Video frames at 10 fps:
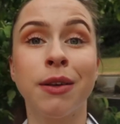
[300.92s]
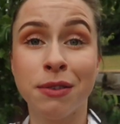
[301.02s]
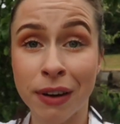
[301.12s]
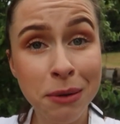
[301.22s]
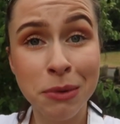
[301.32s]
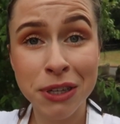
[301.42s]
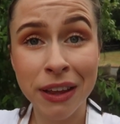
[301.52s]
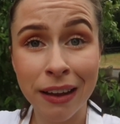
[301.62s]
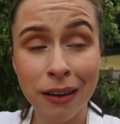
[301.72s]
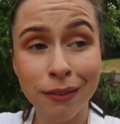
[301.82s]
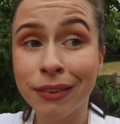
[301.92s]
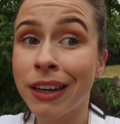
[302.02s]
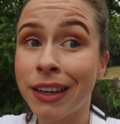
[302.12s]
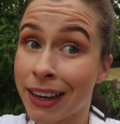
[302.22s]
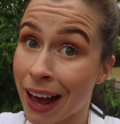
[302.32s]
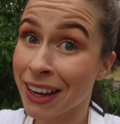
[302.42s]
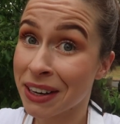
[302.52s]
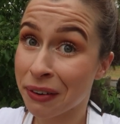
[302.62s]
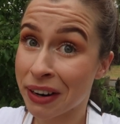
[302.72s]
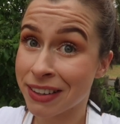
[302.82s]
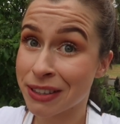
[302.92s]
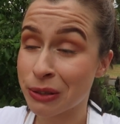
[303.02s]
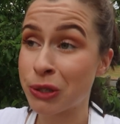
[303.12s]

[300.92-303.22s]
So it's very much a thing of, you can't get it right in this